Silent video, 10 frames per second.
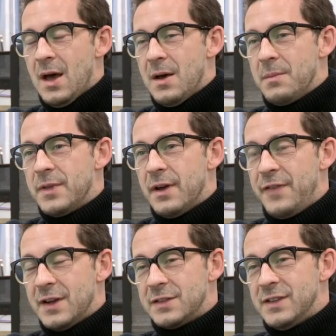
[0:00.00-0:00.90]
um, that
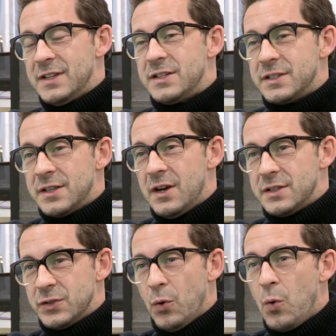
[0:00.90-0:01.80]
effectively
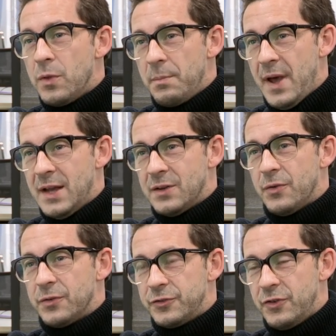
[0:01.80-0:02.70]
digitizes all the paint
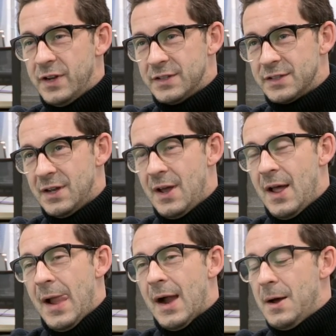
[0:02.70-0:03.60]
on the streets
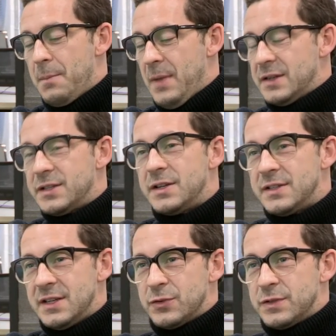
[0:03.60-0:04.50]
um, and
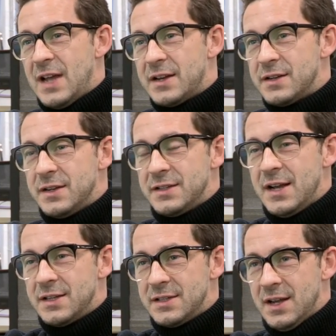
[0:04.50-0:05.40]
turns it into a standardized
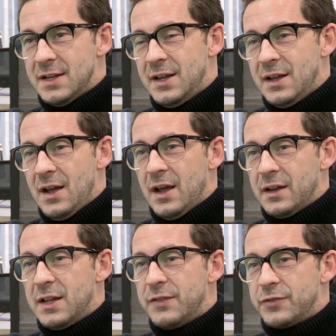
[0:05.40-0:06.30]
data set
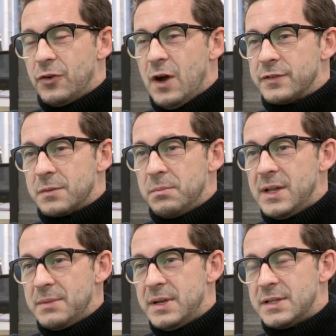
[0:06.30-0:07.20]
and gives drivers
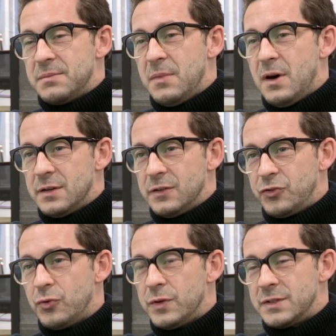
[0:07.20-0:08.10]
complete peace of mind
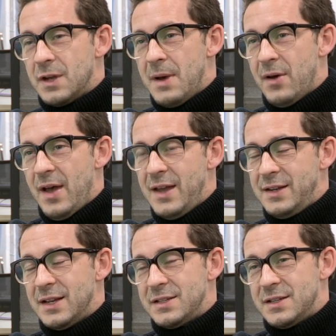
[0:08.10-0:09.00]
and choice about
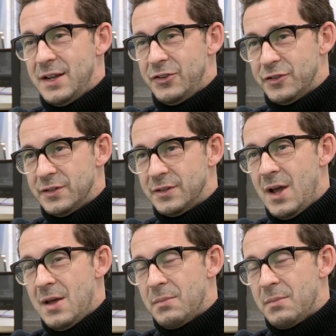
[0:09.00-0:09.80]
any destination